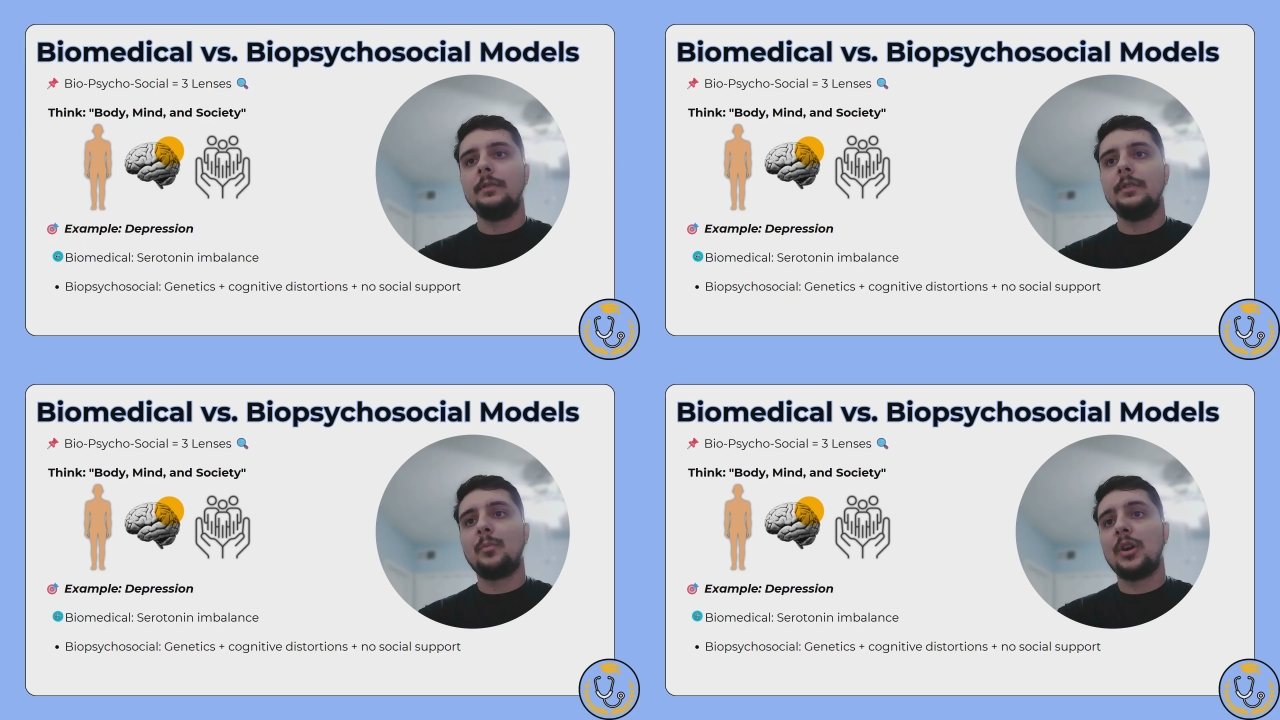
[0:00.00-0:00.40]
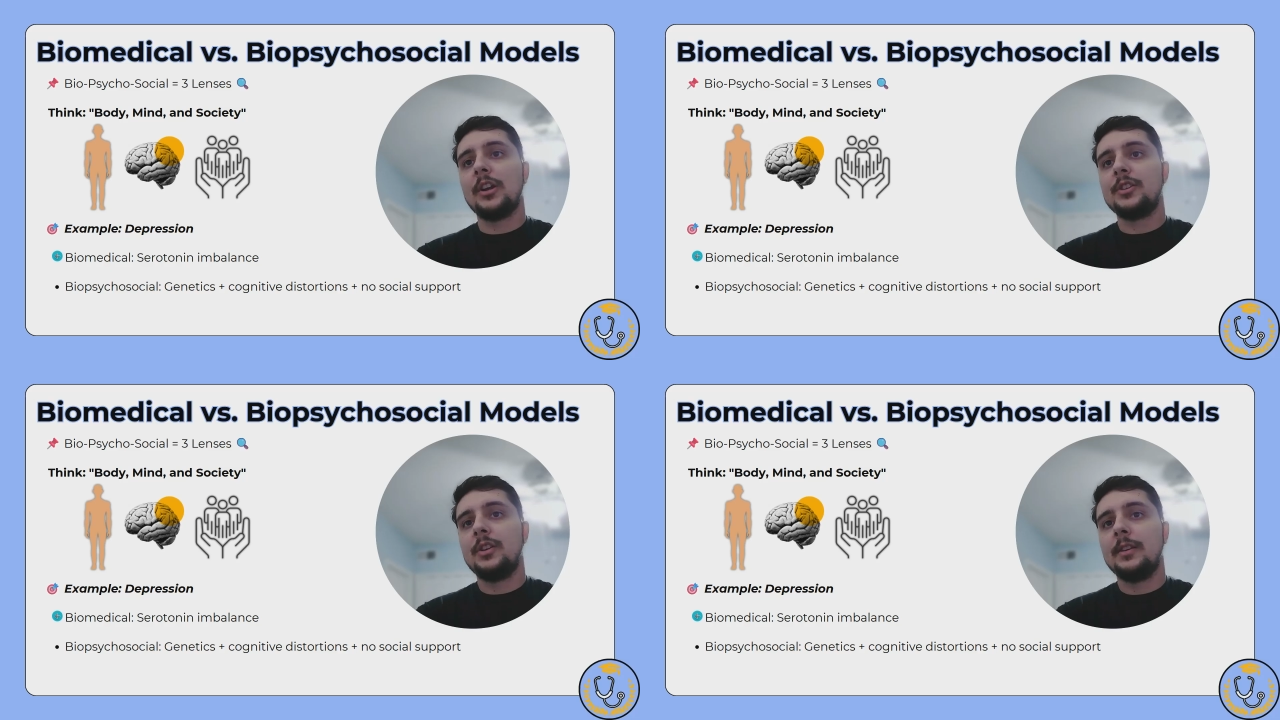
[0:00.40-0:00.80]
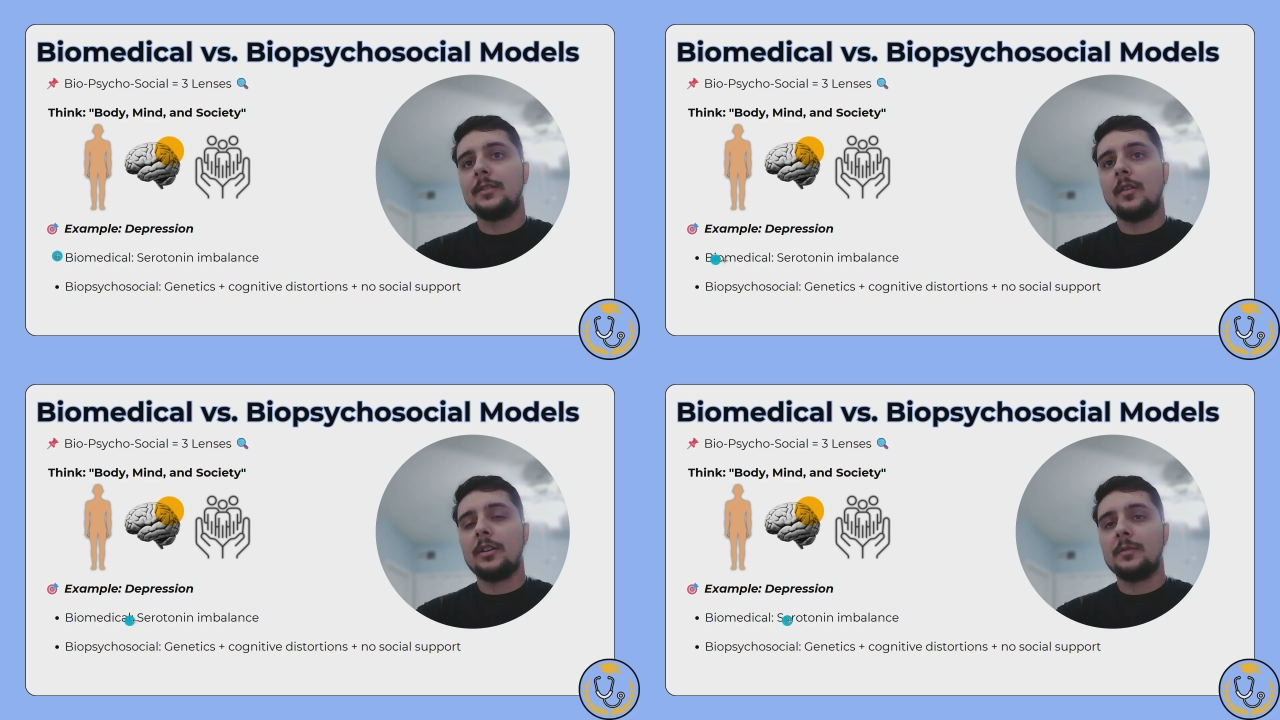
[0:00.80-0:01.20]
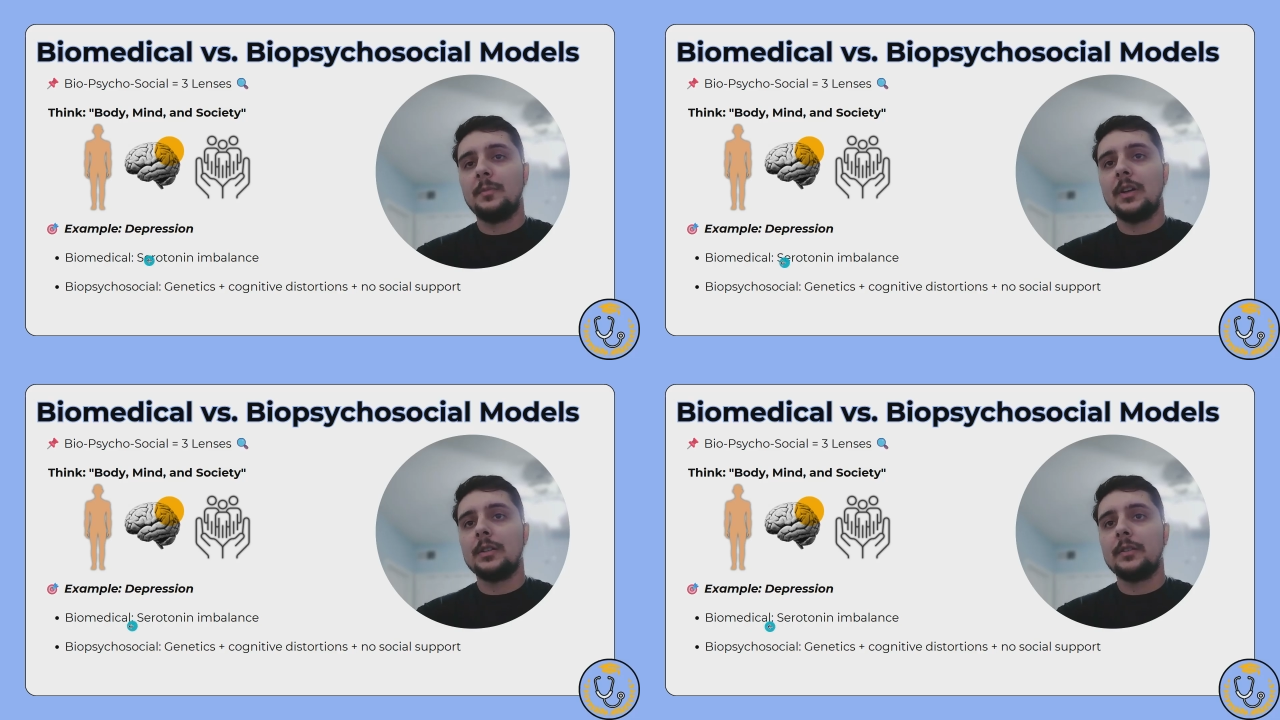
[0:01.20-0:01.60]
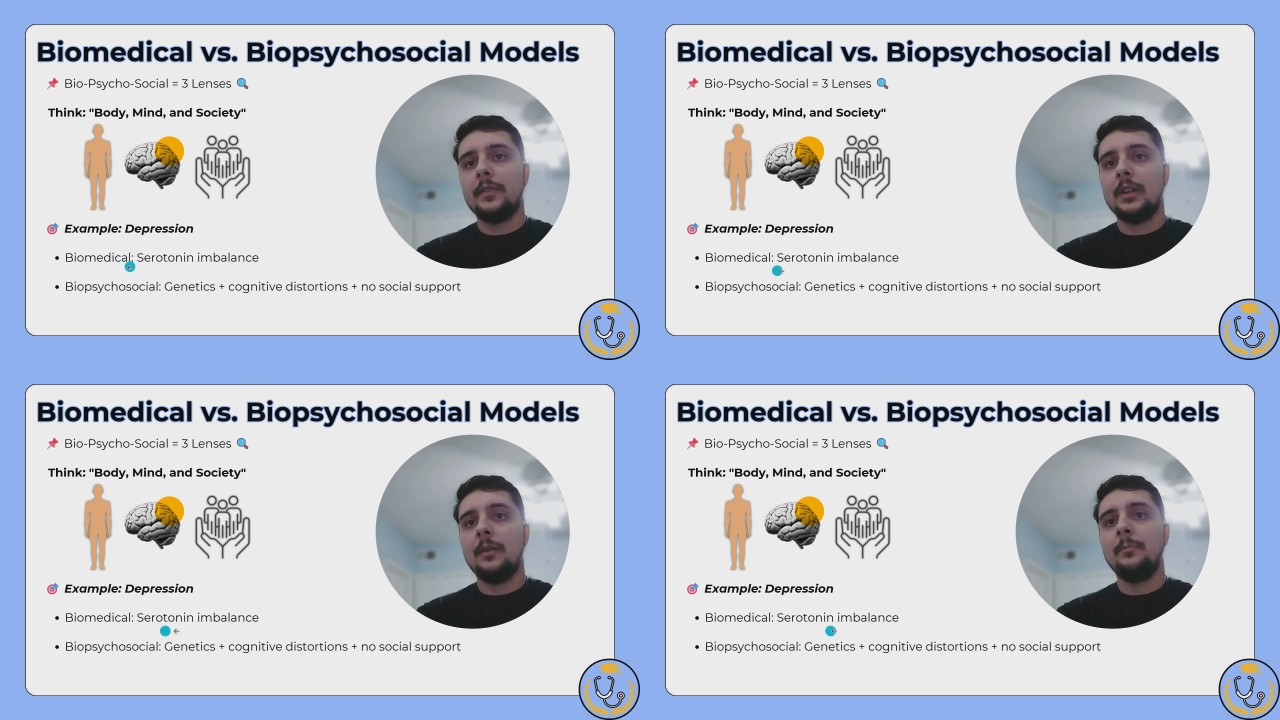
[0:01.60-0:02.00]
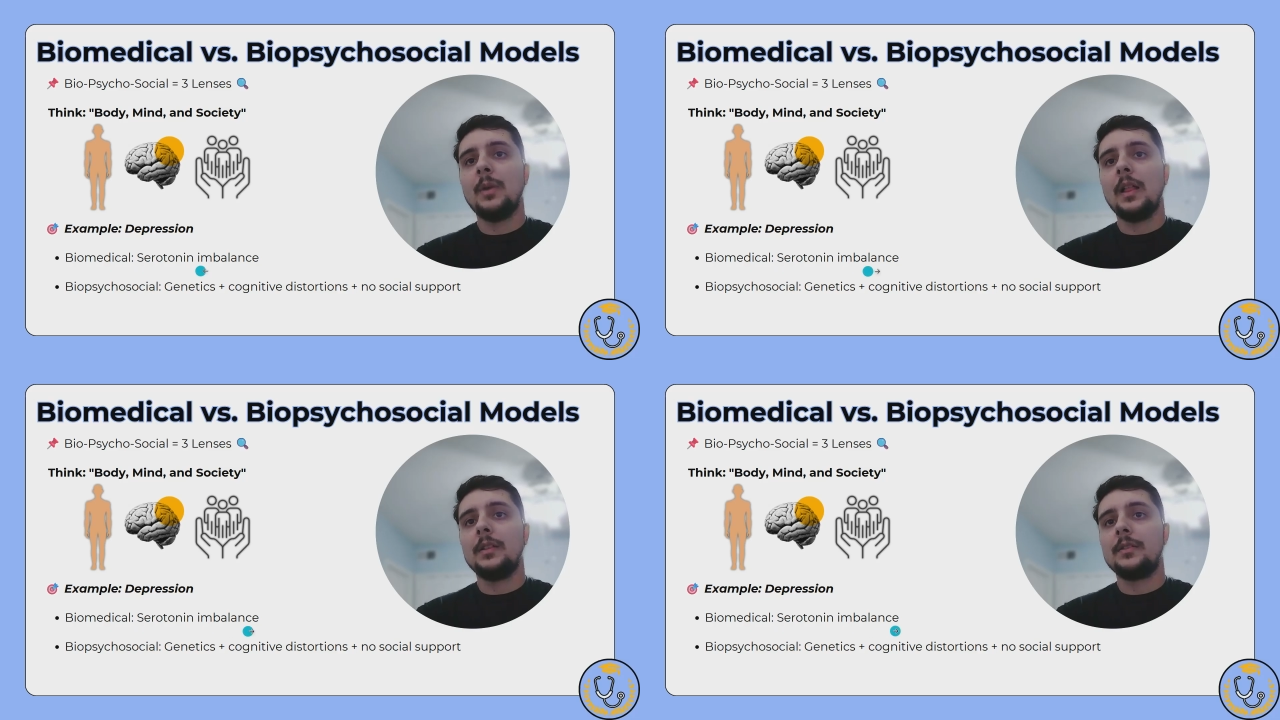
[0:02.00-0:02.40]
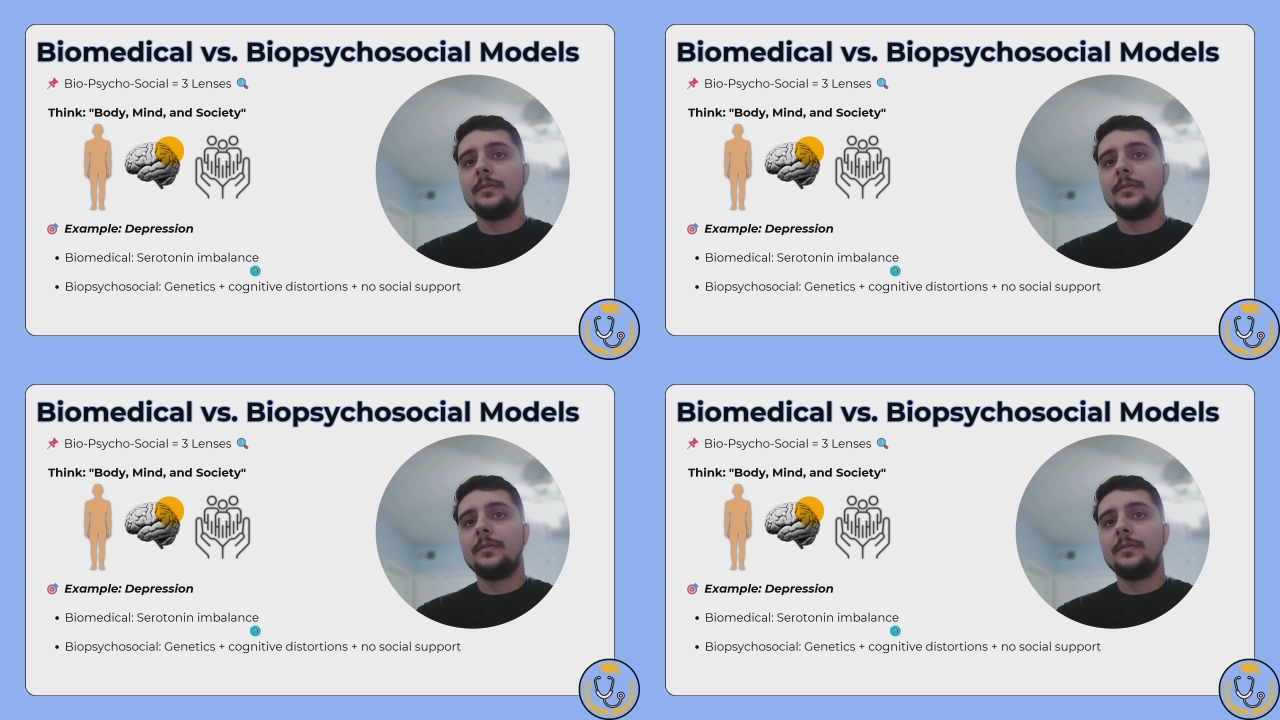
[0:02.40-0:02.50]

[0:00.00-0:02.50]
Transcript: depression is caused because of an imbalance